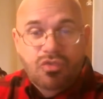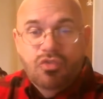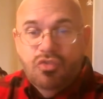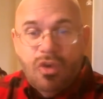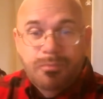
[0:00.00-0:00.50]

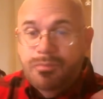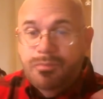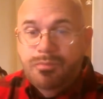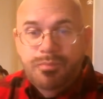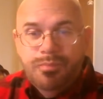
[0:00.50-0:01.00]
start
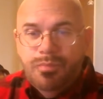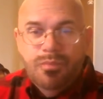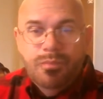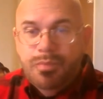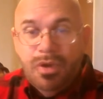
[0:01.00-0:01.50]

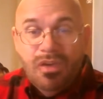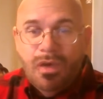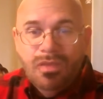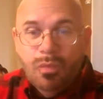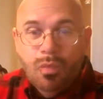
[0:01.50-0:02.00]
putting
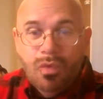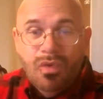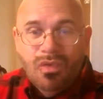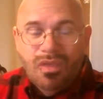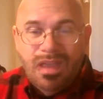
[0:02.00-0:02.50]
on the
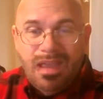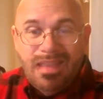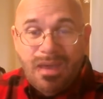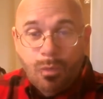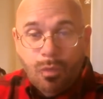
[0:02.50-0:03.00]
wool, and
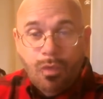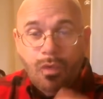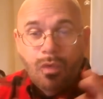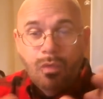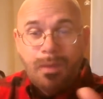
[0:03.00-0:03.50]
that
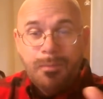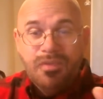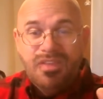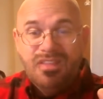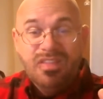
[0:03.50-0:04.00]
wool
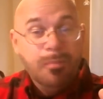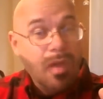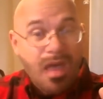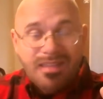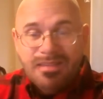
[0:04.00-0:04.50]
represents the
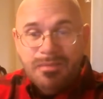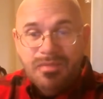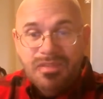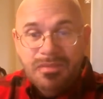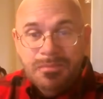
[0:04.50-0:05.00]
blossoms.
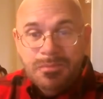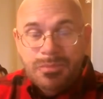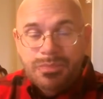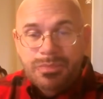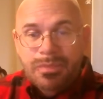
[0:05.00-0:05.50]

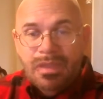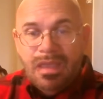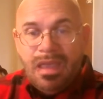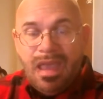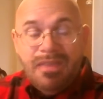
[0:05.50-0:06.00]

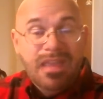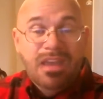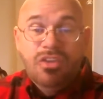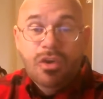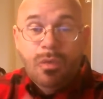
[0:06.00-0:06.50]
And then
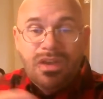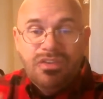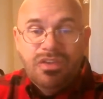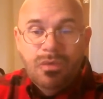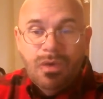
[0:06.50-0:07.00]
you go
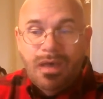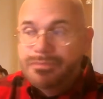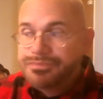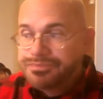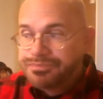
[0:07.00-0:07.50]
into
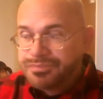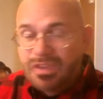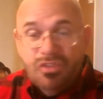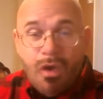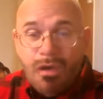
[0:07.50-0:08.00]

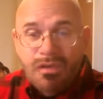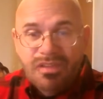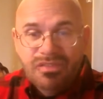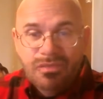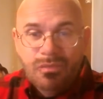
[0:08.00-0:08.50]

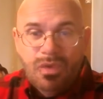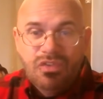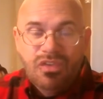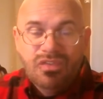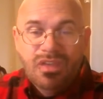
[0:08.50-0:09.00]
Taurus, which
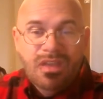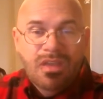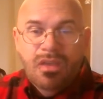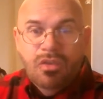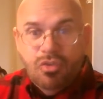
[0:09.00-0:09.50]
is
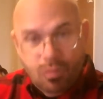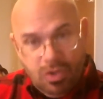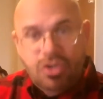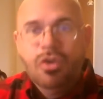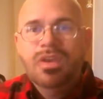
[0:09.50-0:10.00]
when
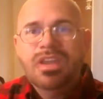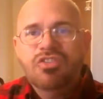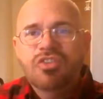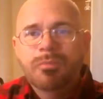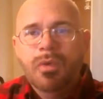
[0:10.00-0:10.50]
you go and get
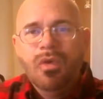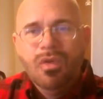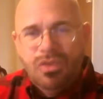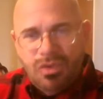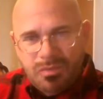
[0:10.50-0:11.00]
your bull
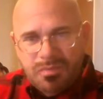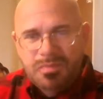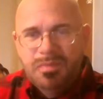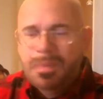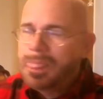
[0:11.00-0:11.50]
and you
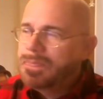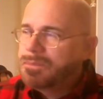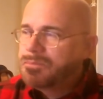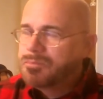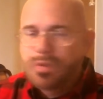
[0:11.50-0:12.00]

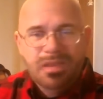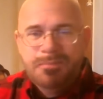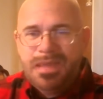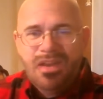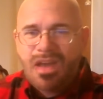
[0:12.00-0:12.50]
put the
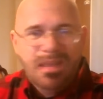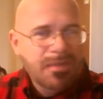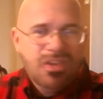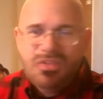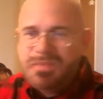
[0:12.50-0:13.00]
bit on him
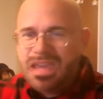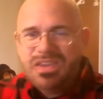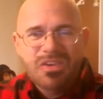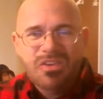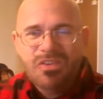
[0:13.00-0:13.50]
and you make
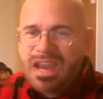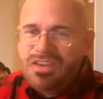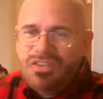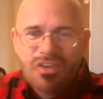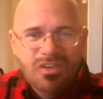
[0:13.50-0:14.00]
your grain, you
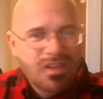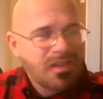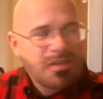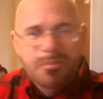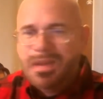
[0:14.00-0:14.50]
start
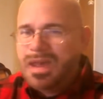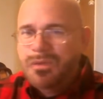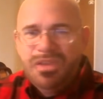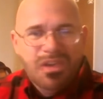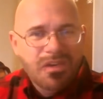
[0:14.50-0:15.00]

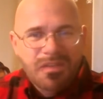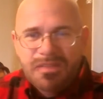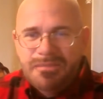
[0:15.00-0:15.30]
plowing the earth,